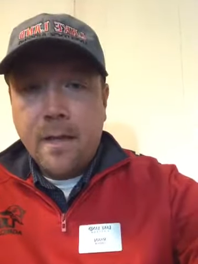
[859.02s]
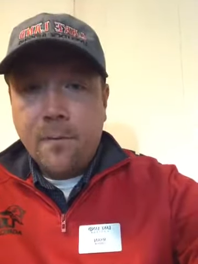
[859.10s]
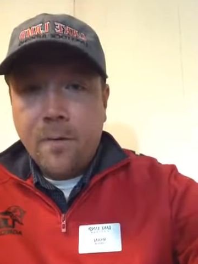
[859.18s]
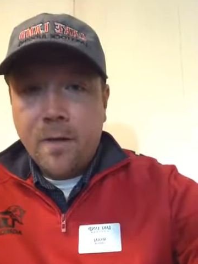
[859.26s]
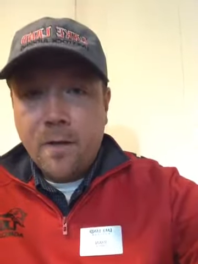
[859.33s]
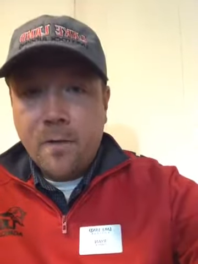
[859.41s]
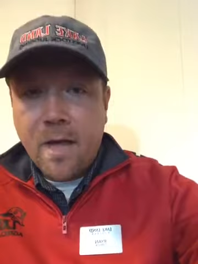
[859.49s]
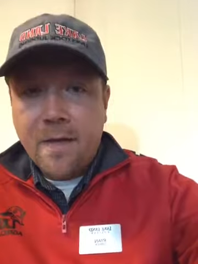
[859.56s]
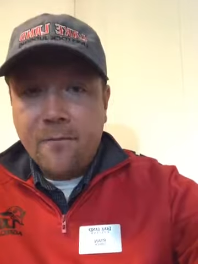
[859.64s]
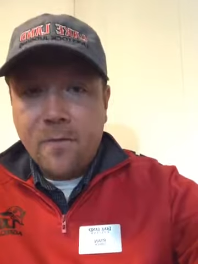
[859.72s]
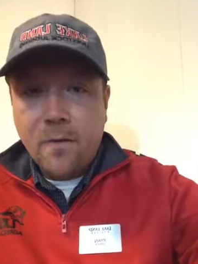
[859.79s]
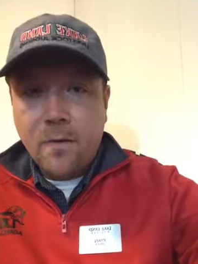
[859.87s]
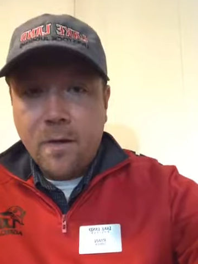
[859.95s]
Again, we don't
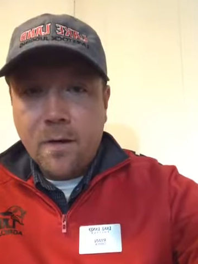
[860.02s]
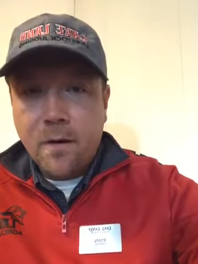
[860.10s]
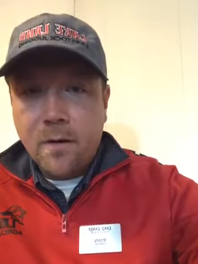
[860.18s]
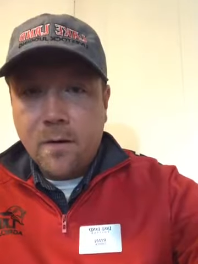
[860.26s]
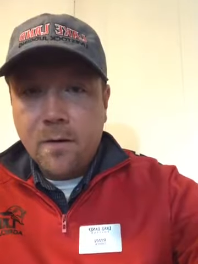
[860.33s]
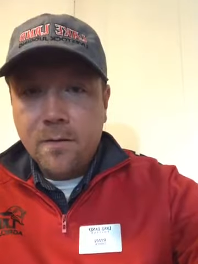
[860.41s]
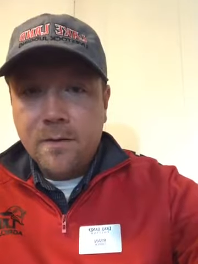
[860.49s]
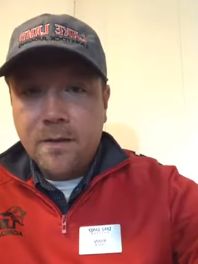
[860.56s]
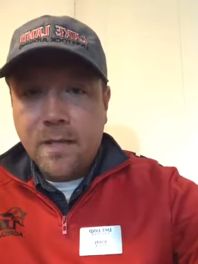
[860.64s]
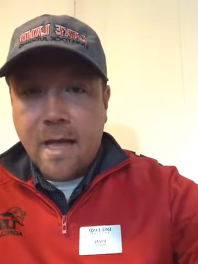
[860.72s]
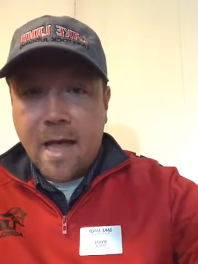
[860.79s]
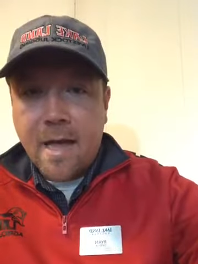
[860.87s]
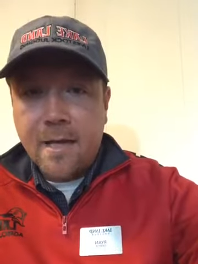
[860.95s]
have culinary arts
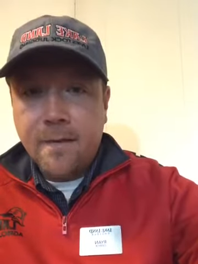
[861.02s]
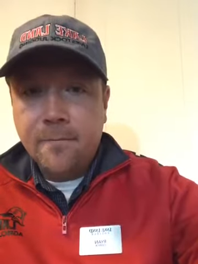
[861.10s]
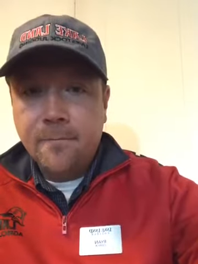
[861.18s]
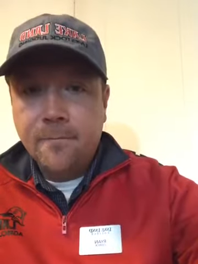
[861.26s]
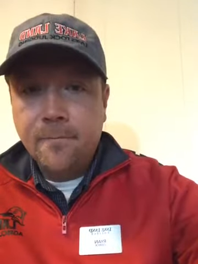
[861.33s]
and ag.